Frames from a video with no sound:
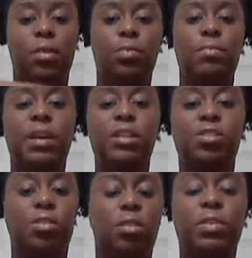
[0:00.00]
You want to make
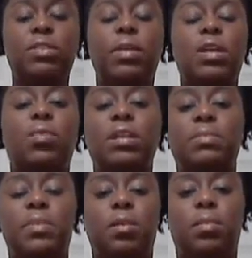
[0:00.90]
sure, the reason why you want it
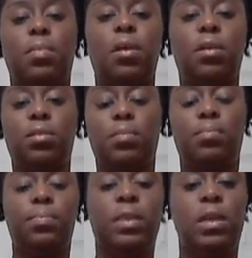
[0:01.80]
to be on
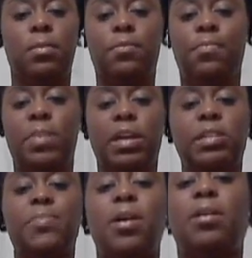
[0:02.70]
the biggest